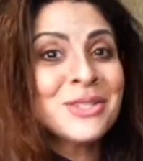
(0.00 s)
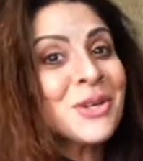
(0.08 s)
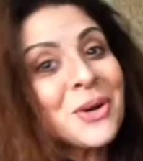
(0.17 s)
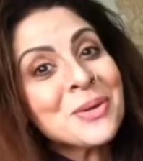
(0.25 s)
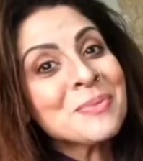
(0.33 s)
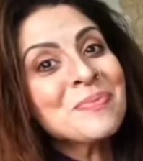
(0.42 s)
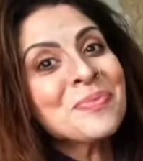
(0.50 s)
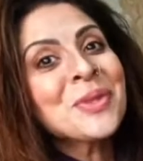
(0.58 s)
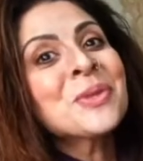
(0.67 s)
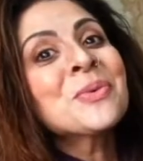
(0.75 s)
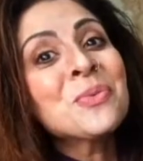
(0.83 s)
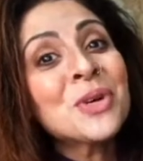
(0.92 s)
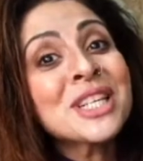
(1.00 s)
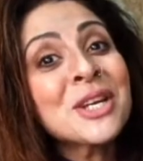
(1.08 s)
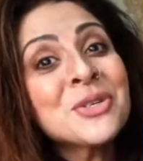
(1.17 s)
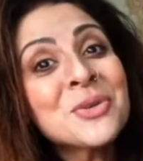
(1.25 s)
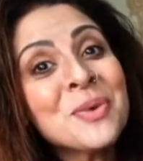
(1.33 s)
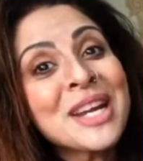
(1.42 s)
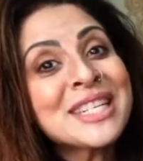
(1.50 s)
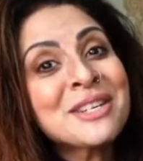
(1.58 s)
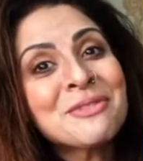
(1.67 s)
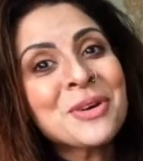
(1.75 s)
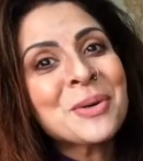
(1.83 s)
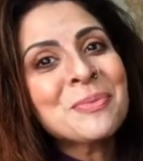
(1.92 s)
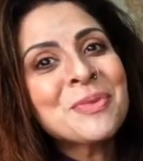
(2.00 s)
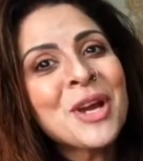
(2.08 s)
So, what are you waiting for?